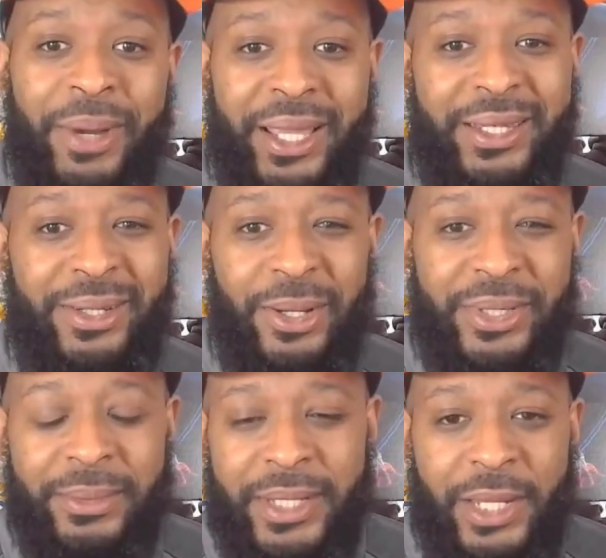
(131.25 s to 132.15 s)
but, you
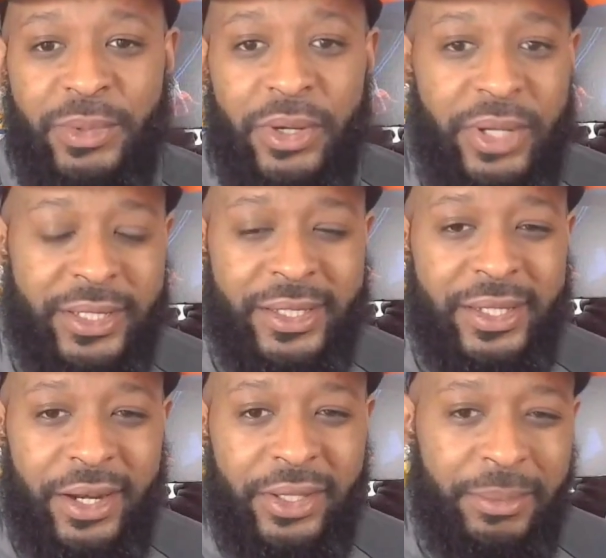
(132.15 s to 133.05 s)
know, sometimes we don't
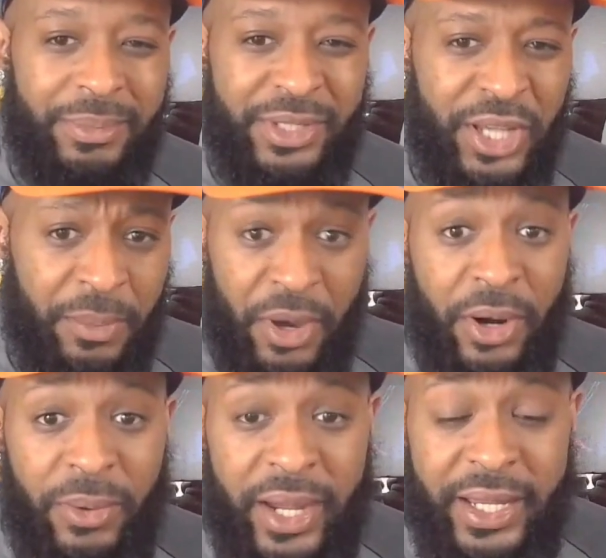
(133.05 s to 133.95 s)
necessarily jump
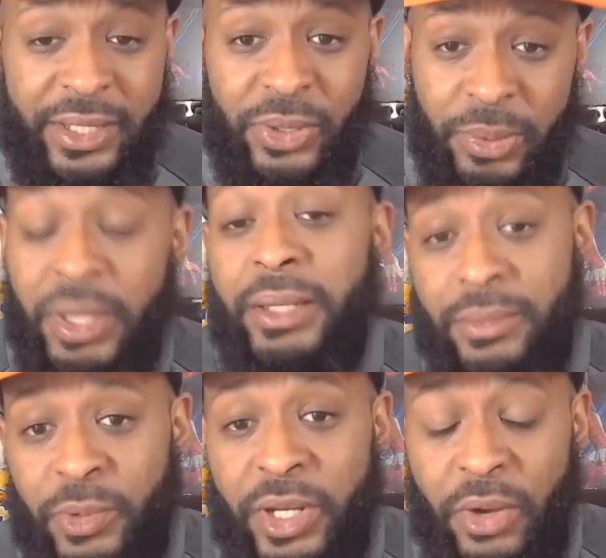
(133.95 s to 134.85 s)
all the way into it,
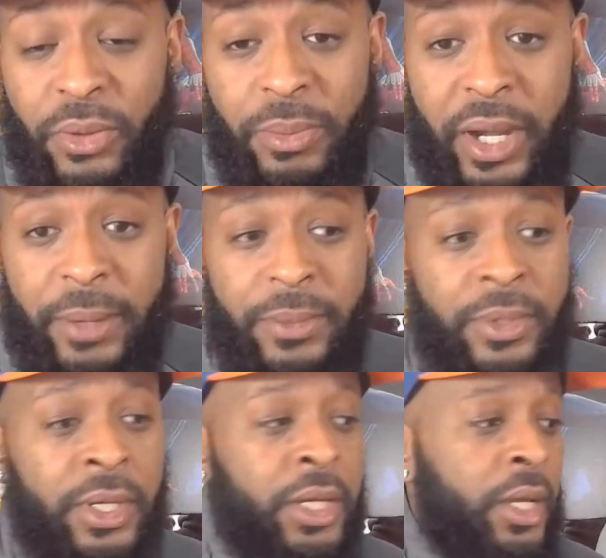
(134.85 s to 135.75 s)
but we know the
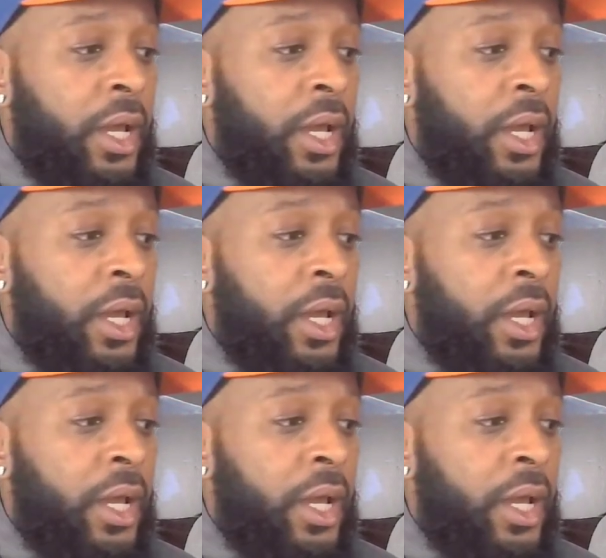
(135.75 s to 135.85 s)
Bible.